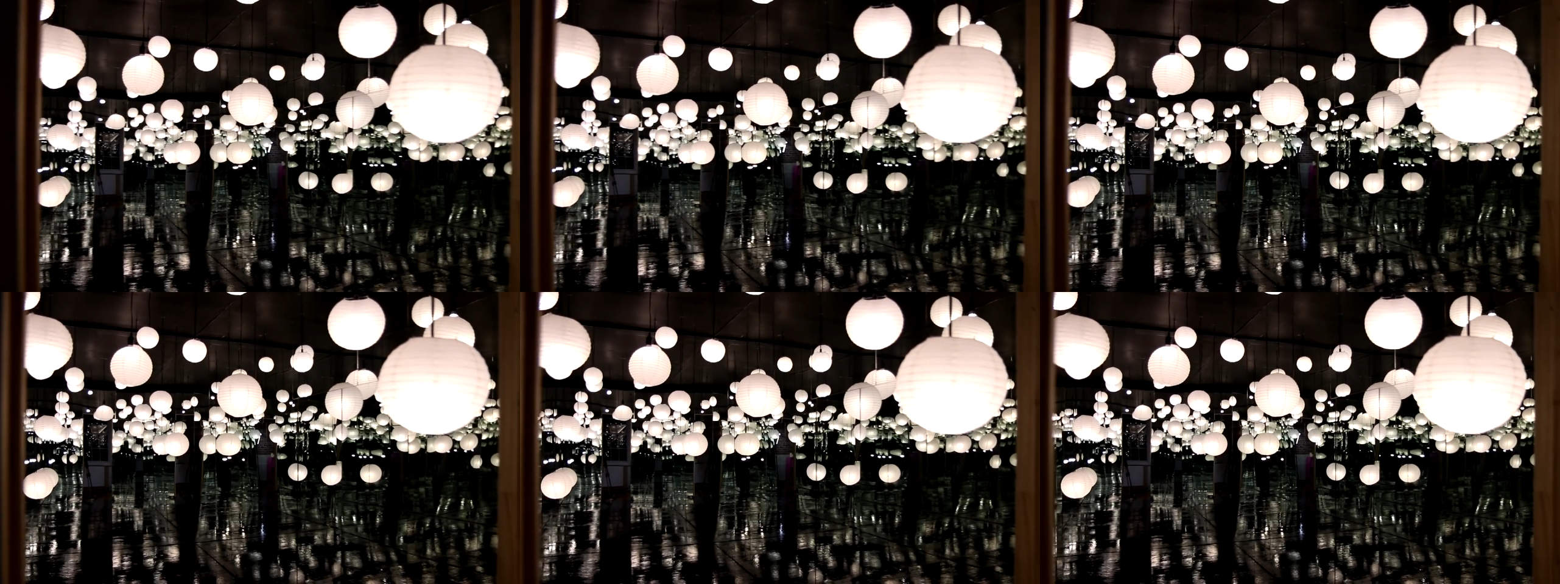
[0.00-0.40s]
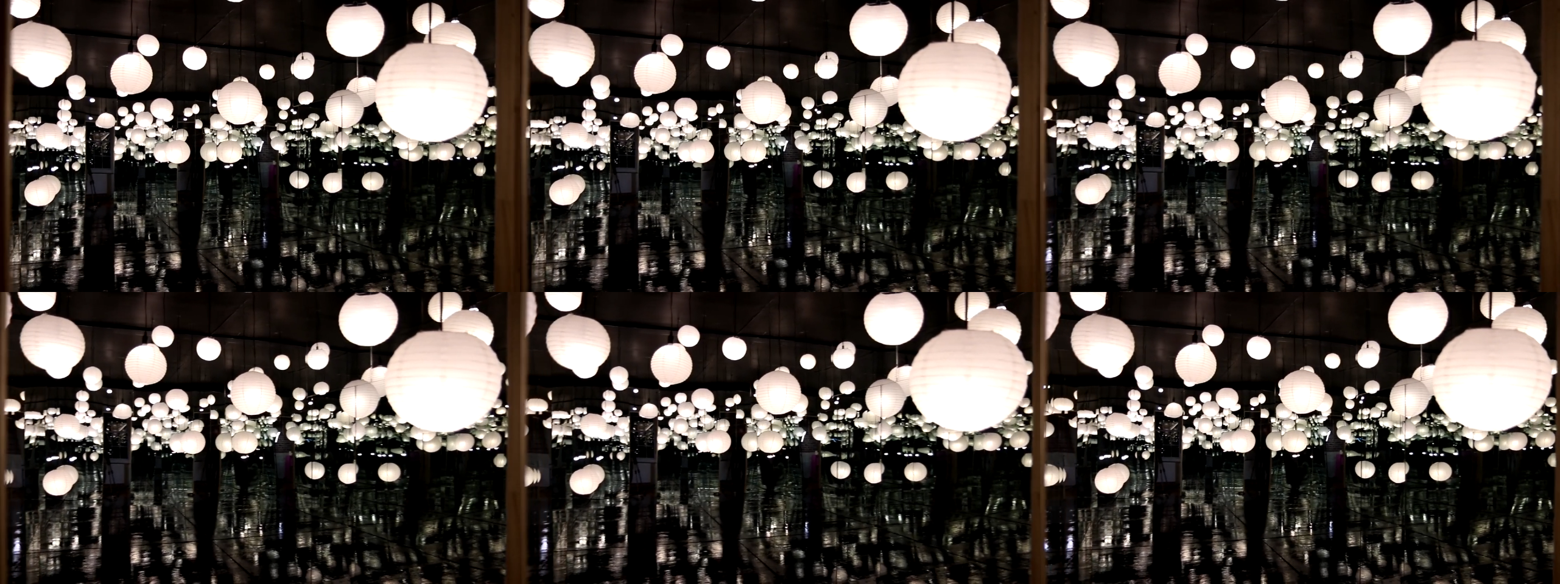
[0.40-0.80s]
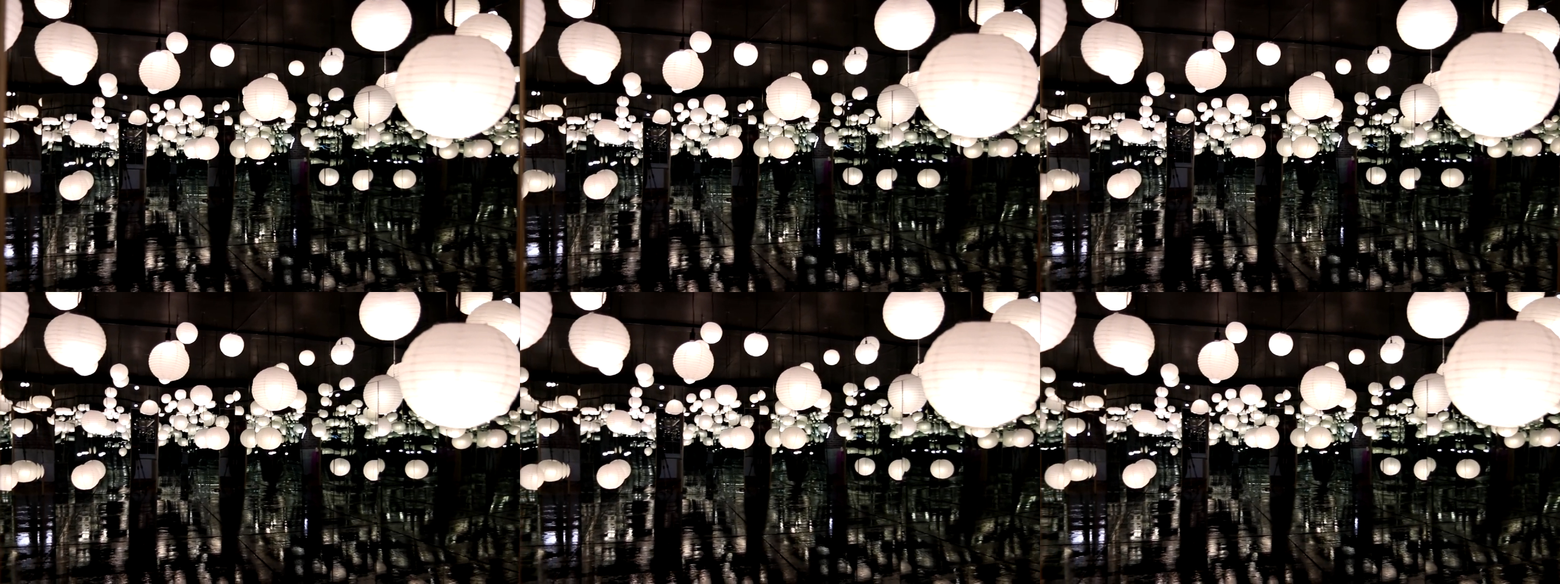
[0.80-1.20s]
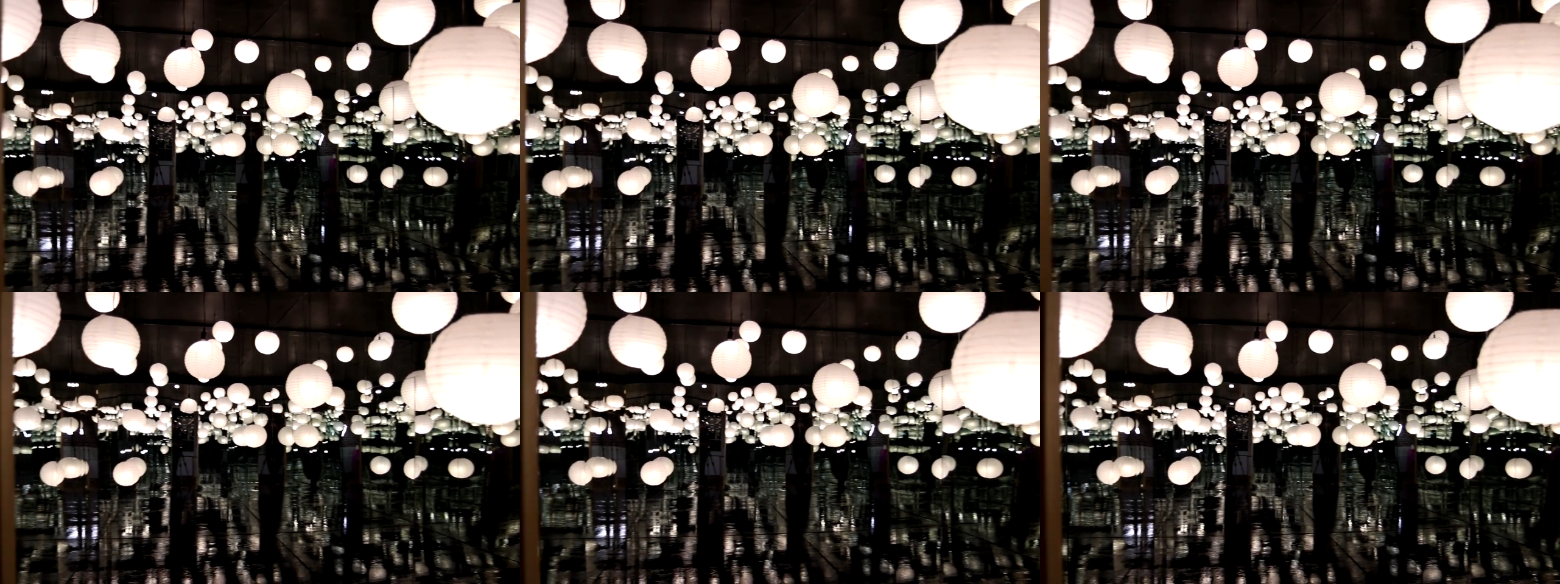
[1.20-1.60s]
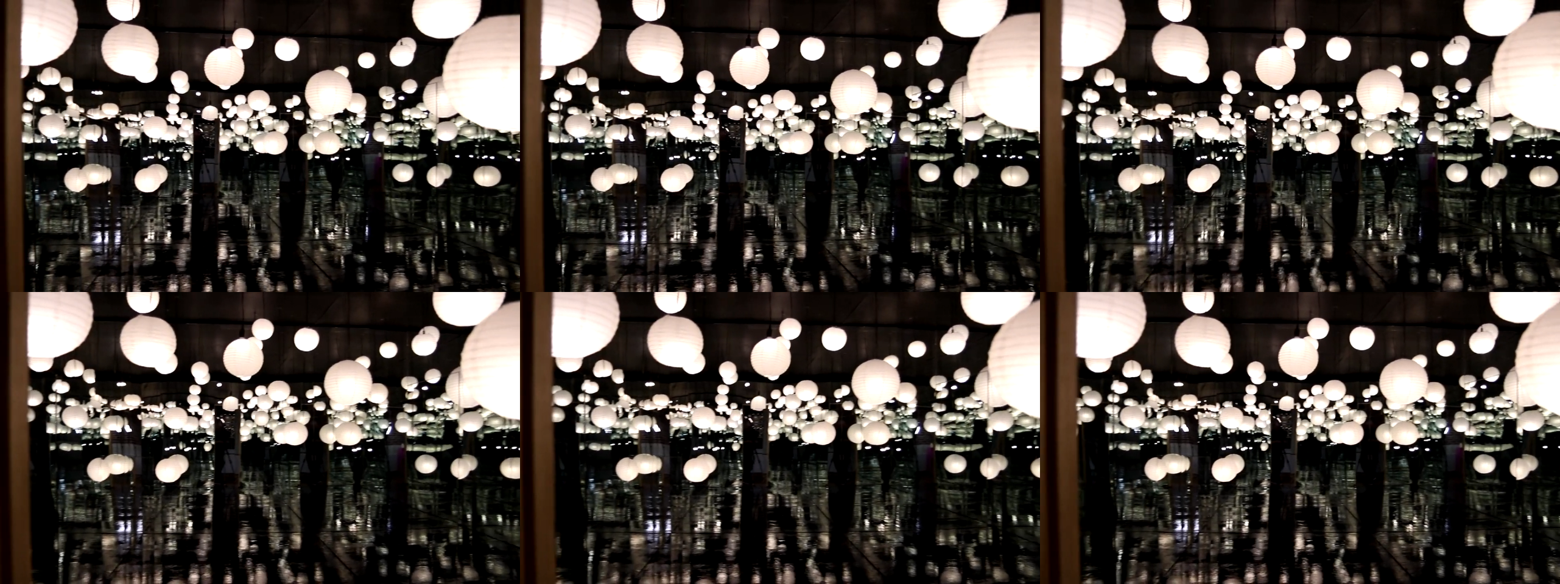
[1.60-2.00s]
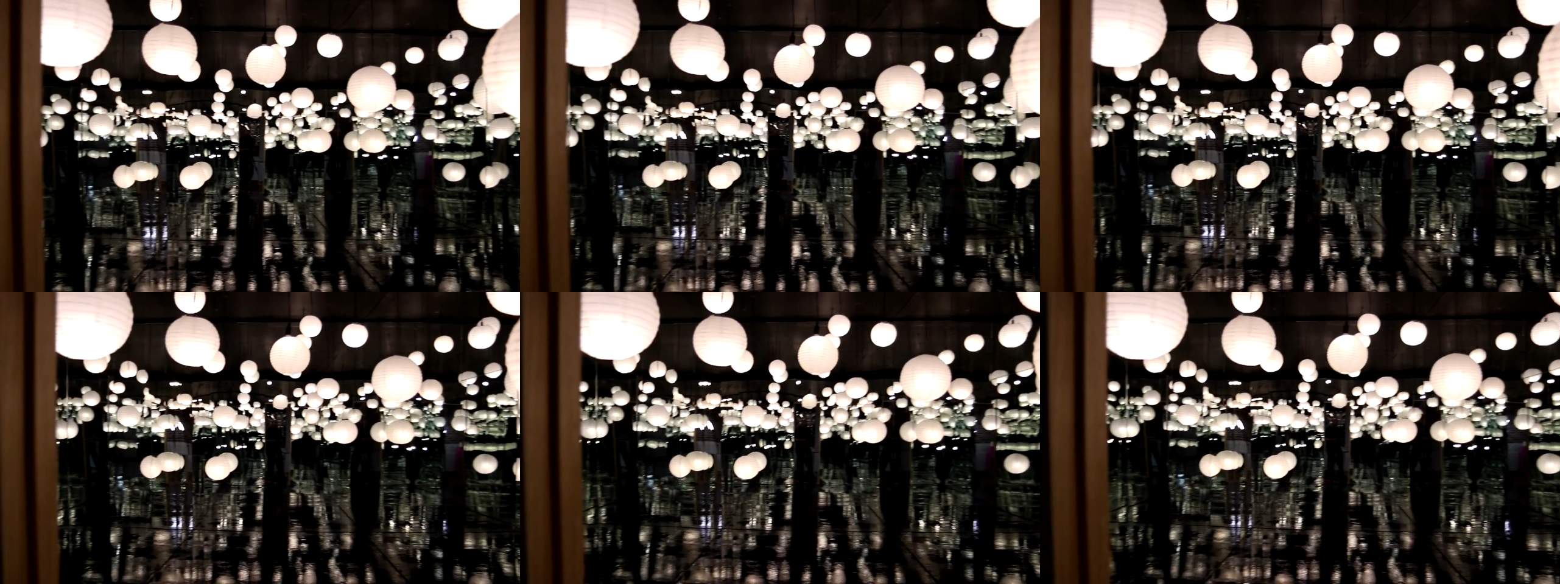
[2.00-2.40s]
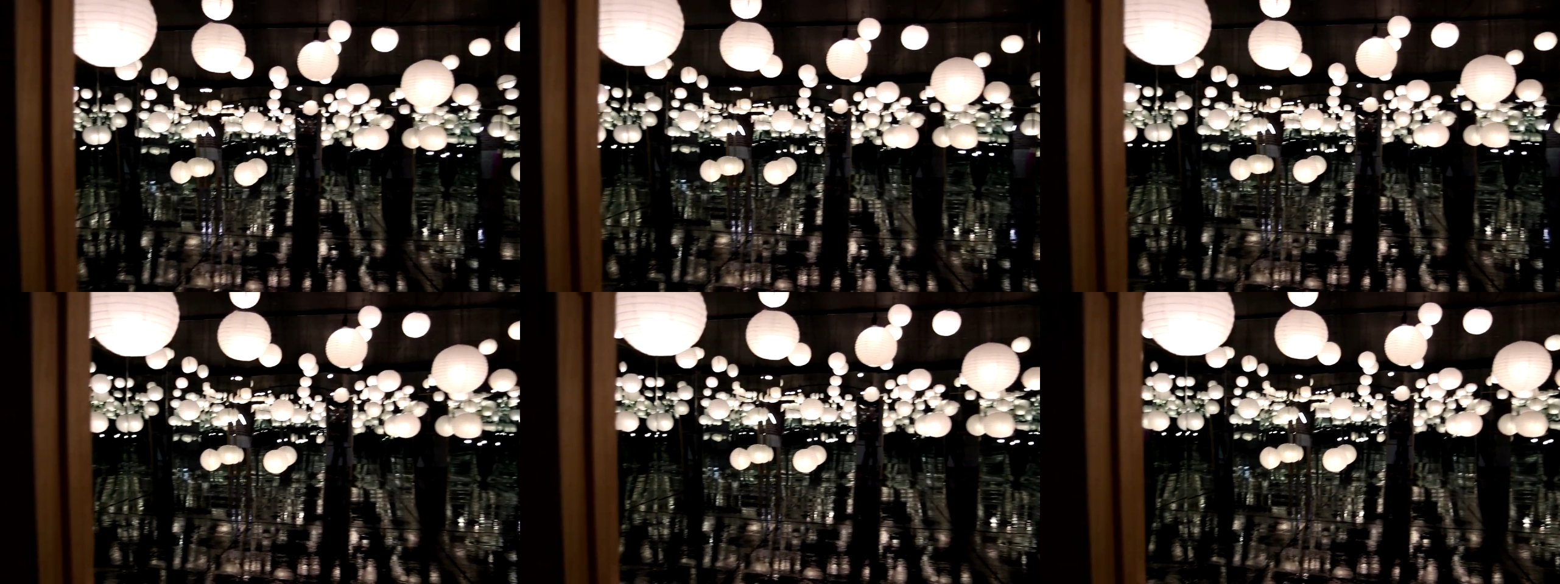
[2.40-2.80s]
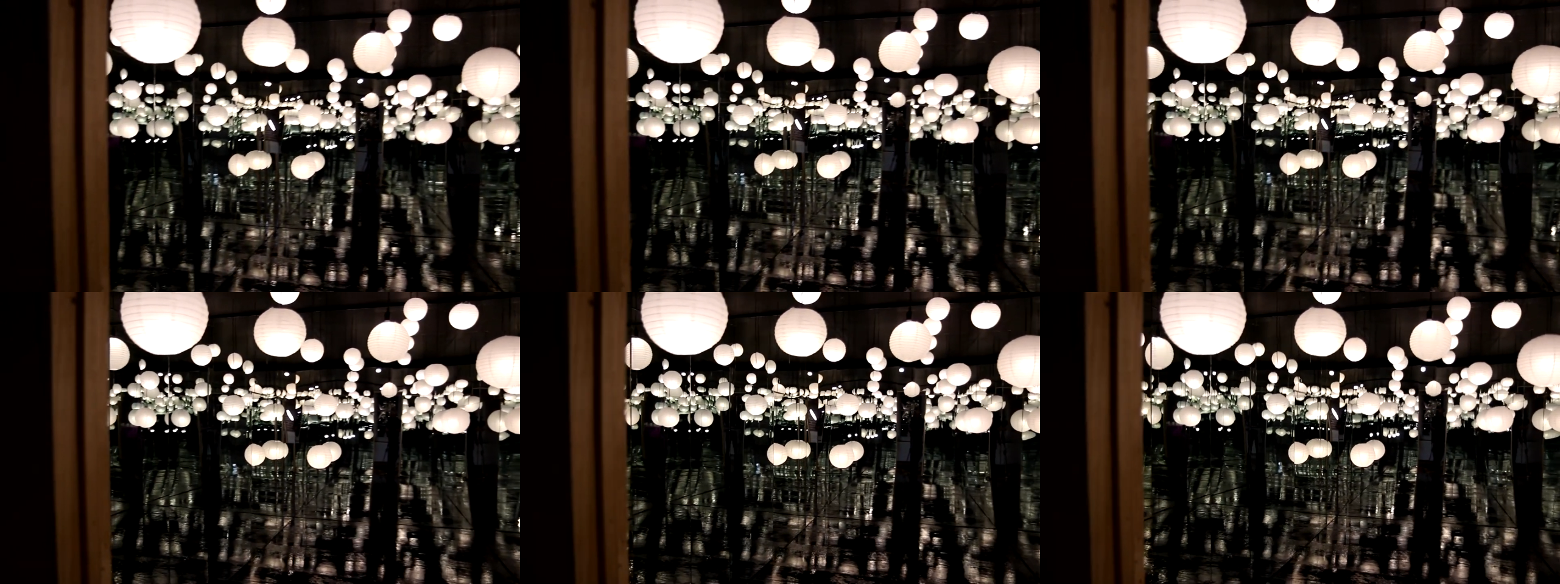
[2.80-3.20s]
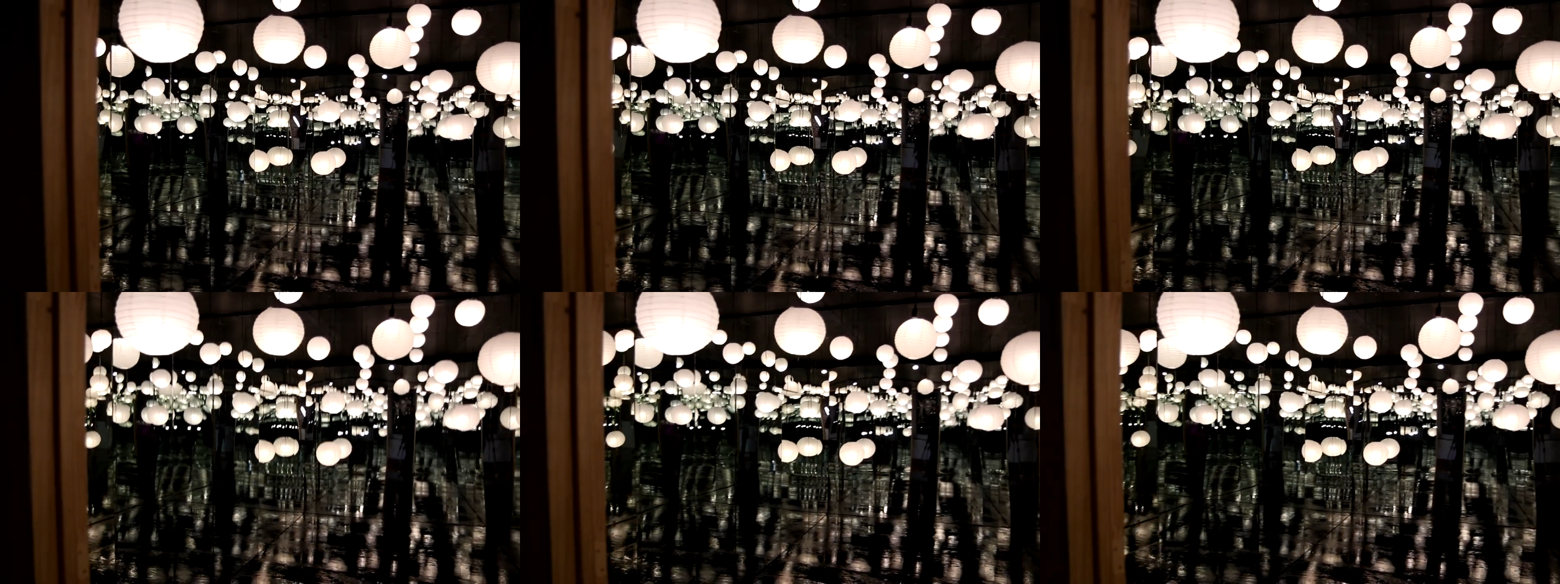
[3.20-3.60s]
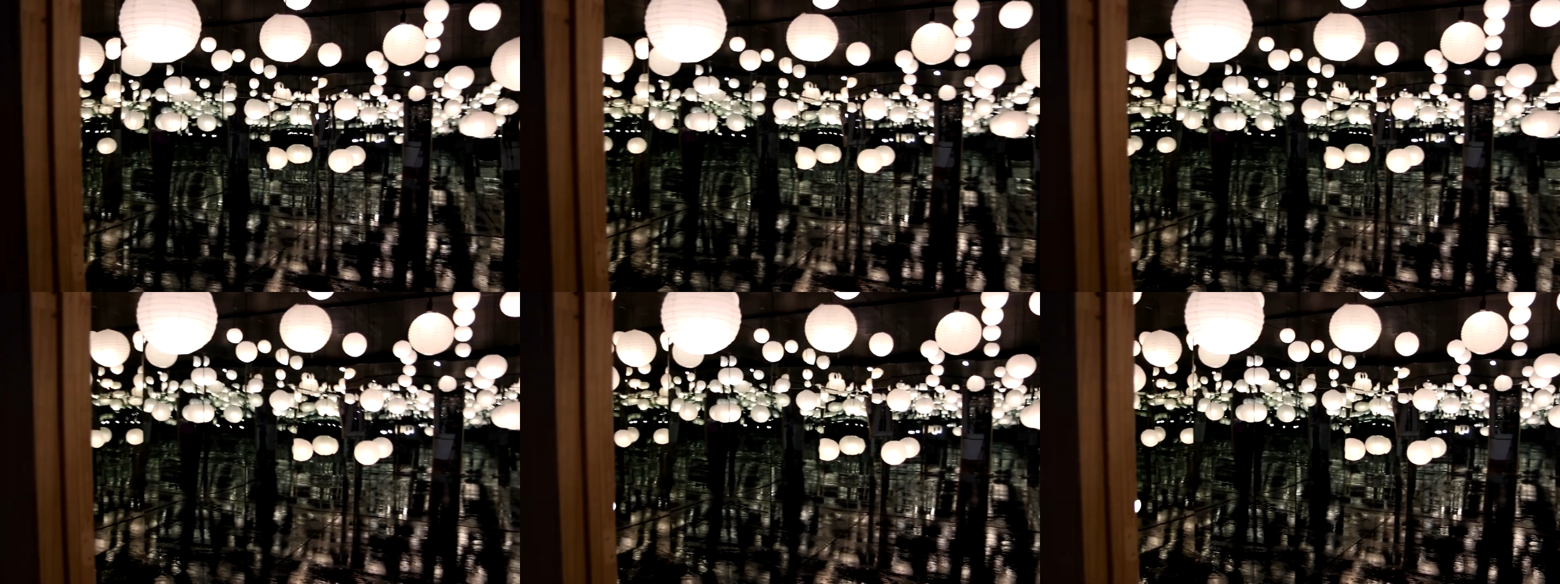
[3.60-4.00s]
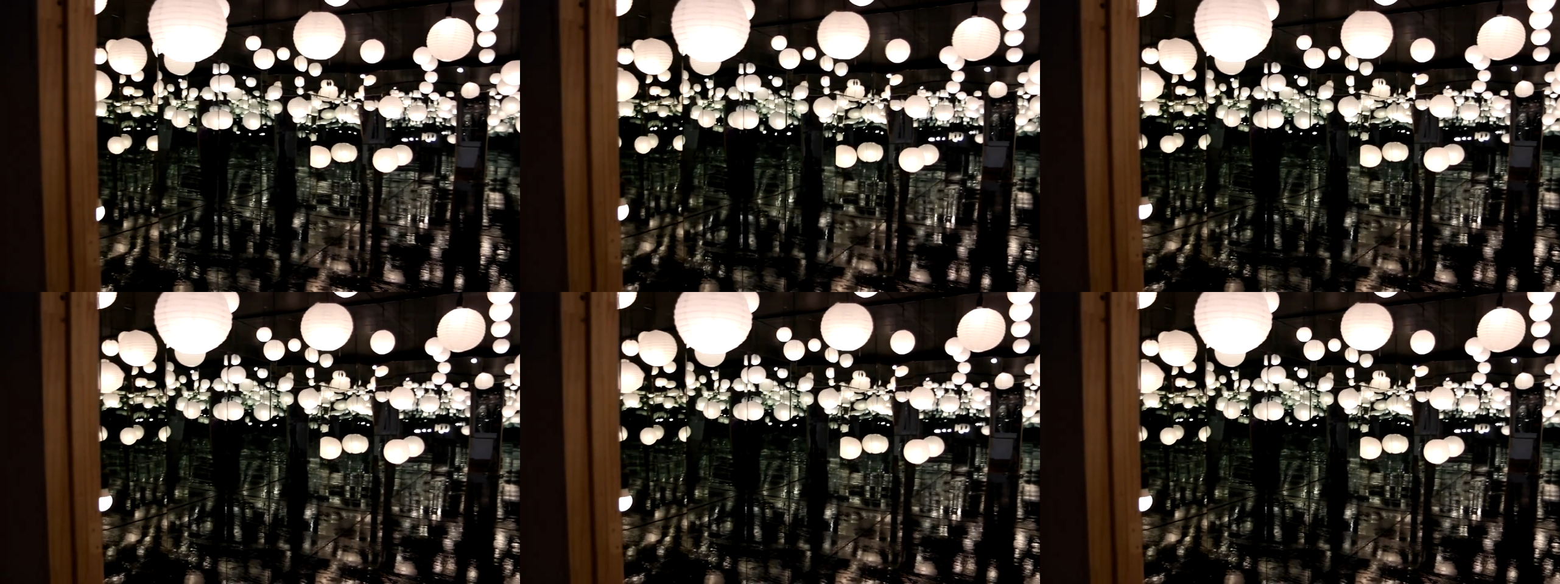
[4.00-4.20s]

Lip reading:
Nobody's mouth can be seen.